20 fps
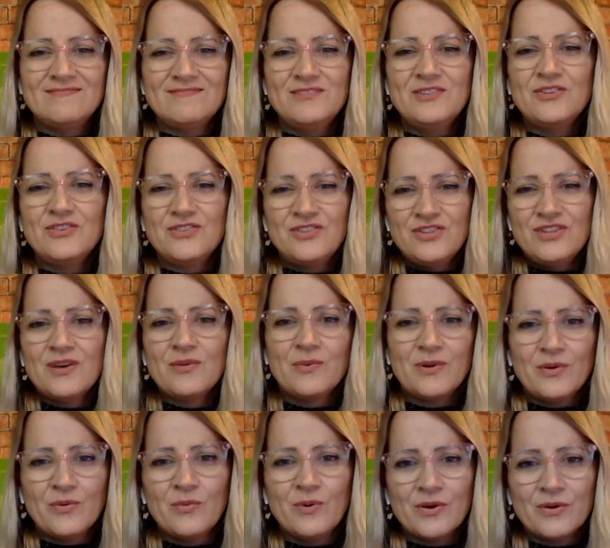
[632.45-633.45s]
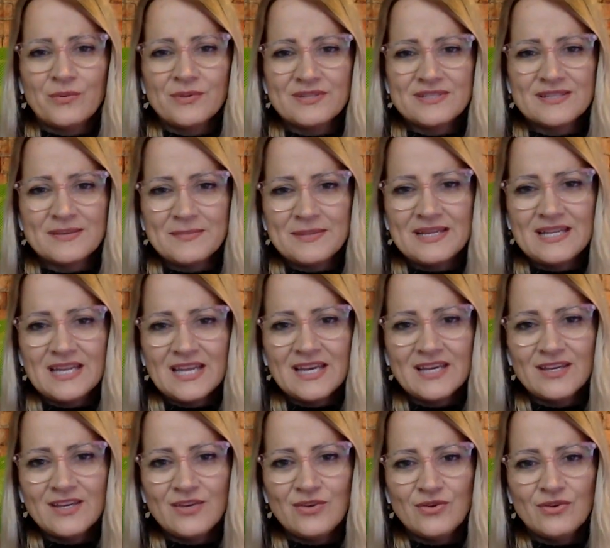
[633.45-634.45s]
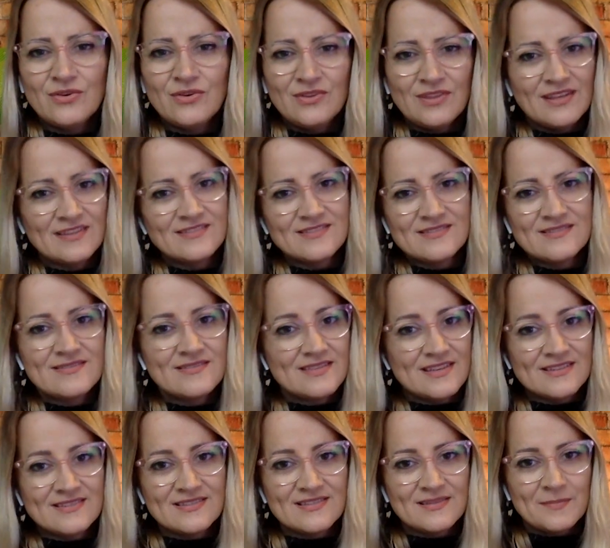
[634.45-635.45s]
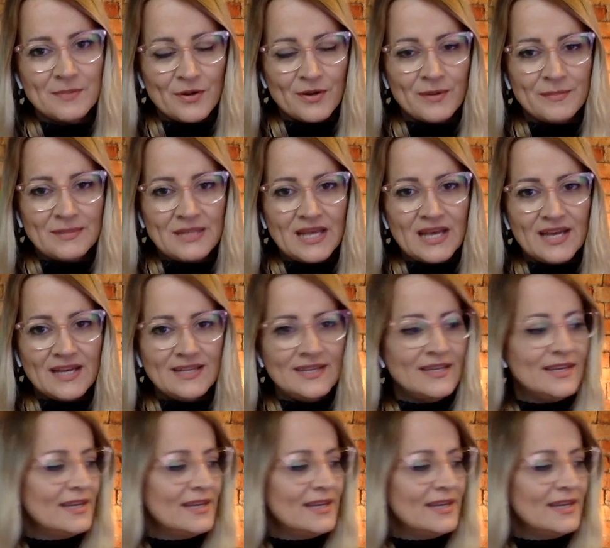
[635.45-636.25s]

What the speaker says: do they want to work with somebody like you? That's the bottom line.